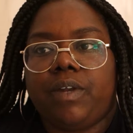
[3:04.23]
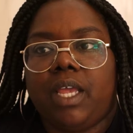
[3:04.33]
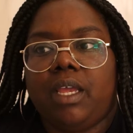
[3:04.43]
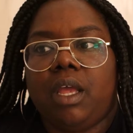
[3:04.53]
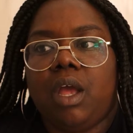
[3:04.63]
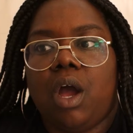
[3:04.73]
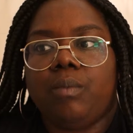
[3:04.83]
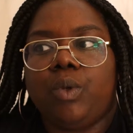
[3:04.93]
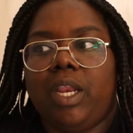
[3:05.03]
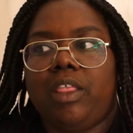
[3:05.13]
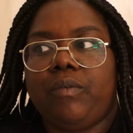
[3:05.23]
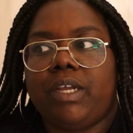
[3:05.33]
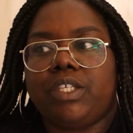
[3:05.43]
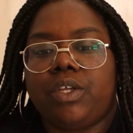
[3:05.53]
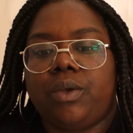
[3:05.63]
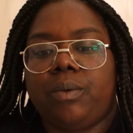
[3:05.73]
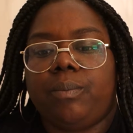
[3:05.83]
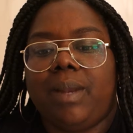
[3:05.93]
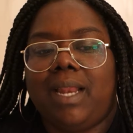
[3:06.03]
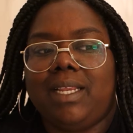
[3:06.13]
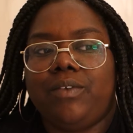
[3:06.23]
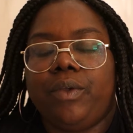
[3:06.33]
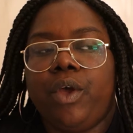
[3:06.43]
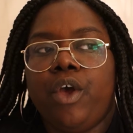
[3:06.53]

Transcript: like I'm 23, so I'm planning